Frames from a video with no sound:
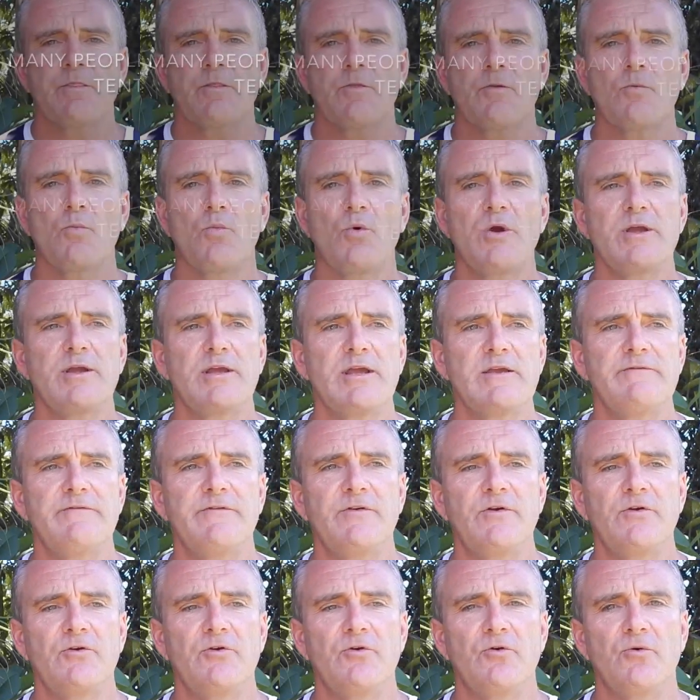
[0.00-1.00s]
We give
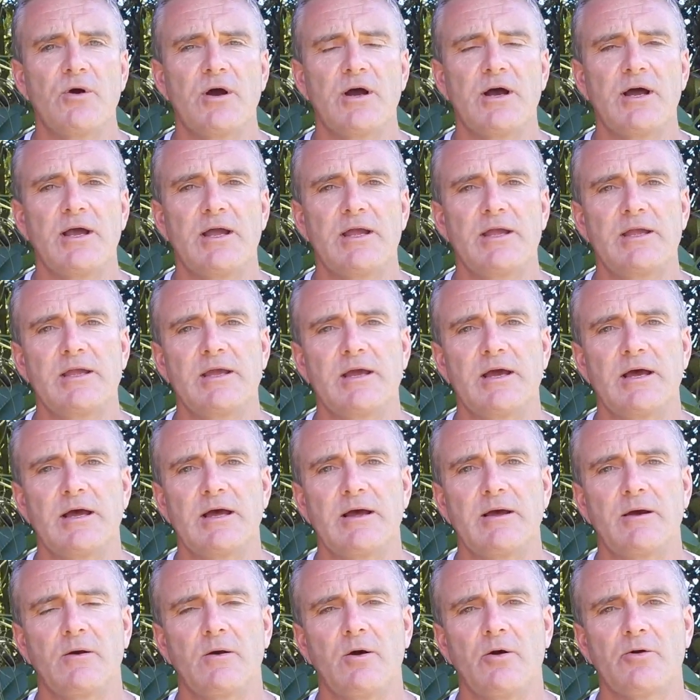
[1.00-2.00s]
you
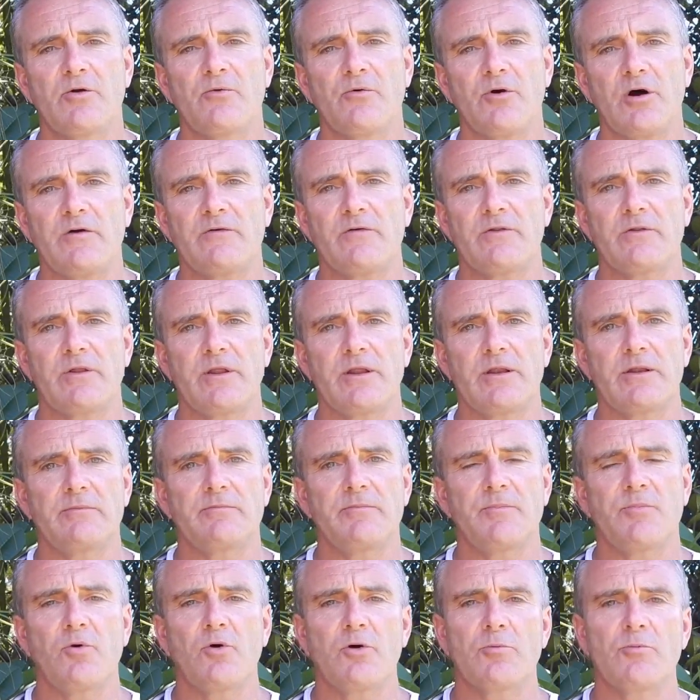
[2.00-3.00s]
on arrival in
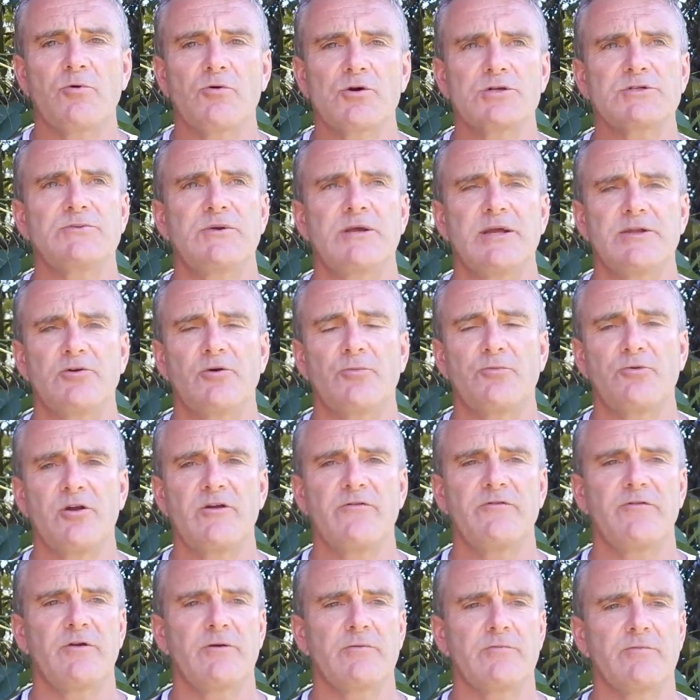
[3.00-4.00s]
Port Moresby at your
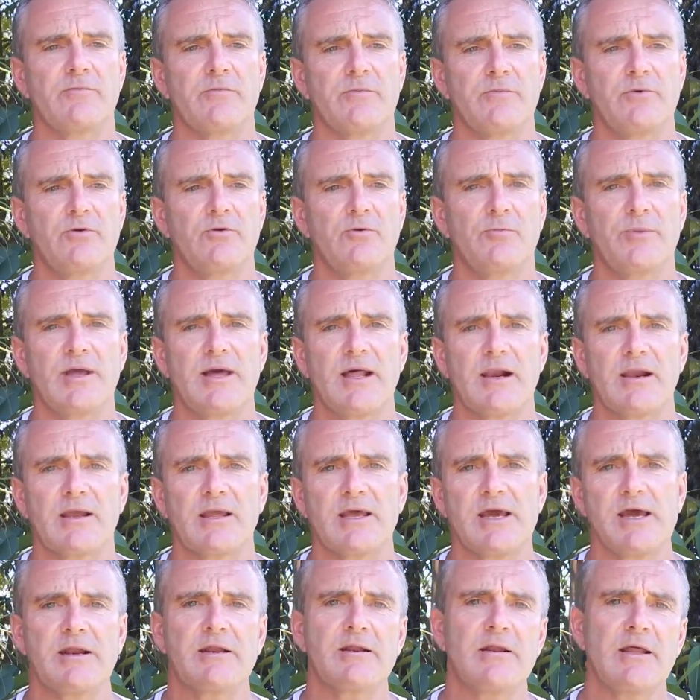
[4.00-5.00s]
briefing, you will be
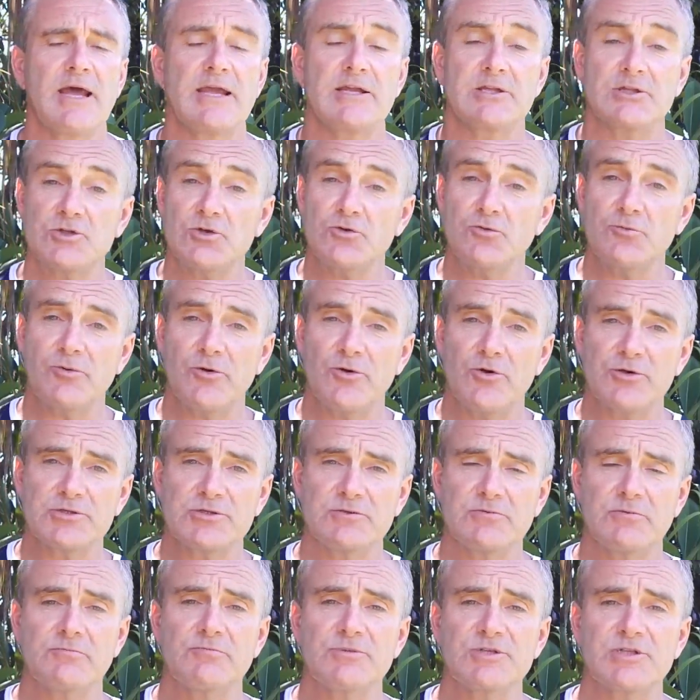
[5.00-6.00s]
allocated a
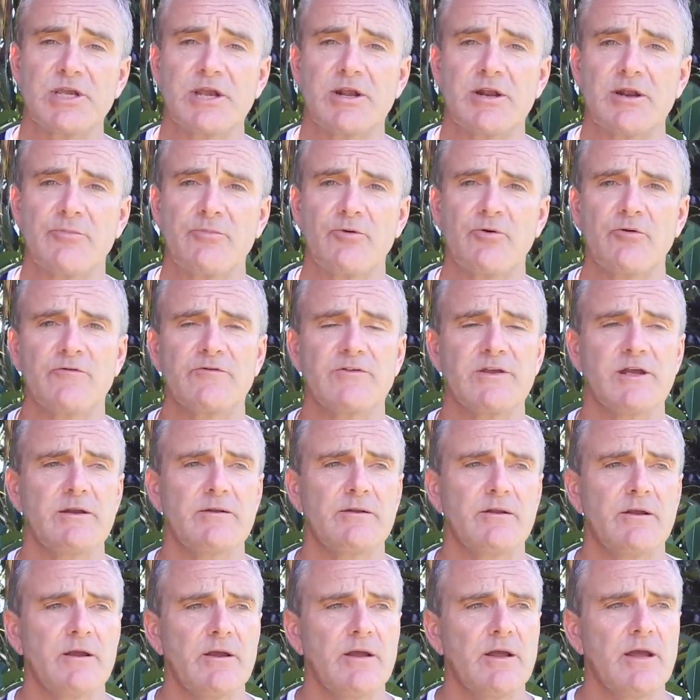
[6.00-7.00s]
2-person mosquito-proof
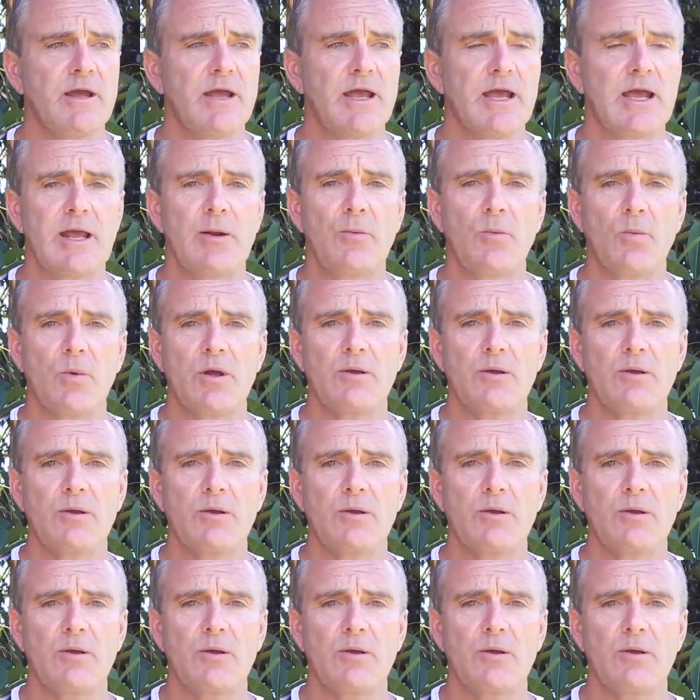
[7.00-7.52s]
tent, and